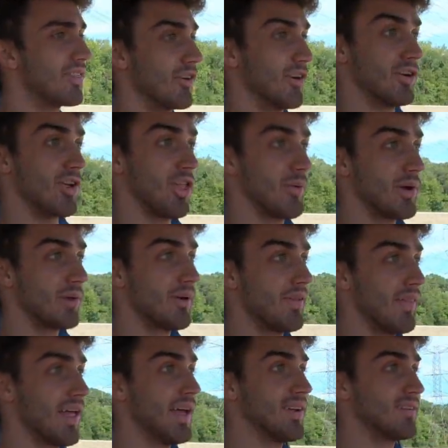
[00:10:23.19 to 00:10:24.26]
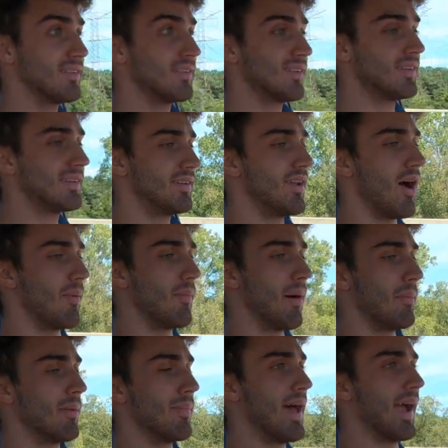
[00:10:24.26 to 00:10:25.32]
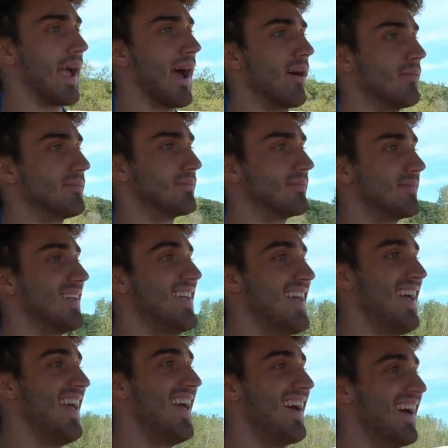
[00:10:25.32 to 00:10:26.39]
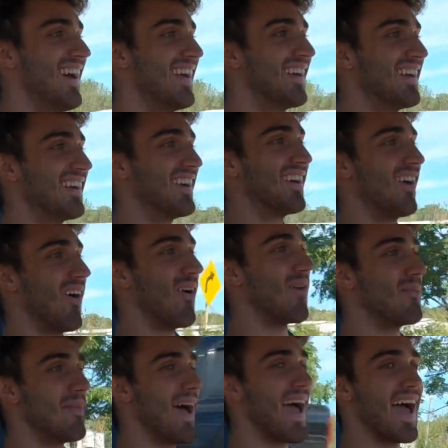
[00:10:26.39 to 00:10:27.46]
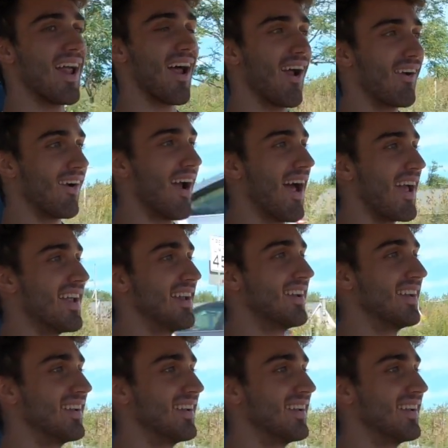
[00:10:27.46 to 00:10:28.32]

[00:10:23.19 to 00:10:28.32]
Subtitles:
Third all the way to red line? Nope, I'm gonna back out. Oh man, all right.